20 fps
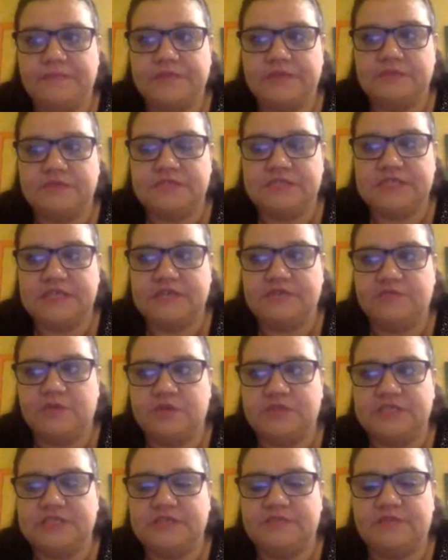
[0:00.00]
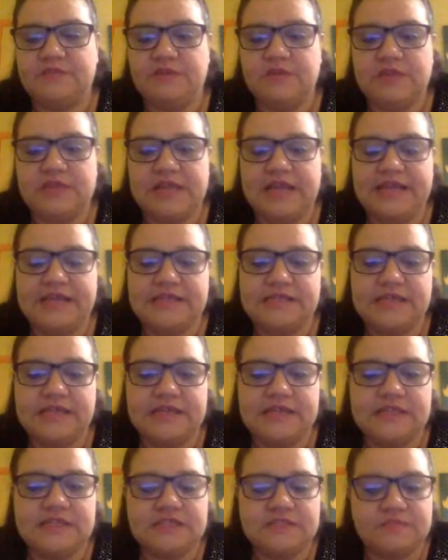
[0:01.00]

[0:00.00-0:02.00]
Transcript: received positively within 8 days.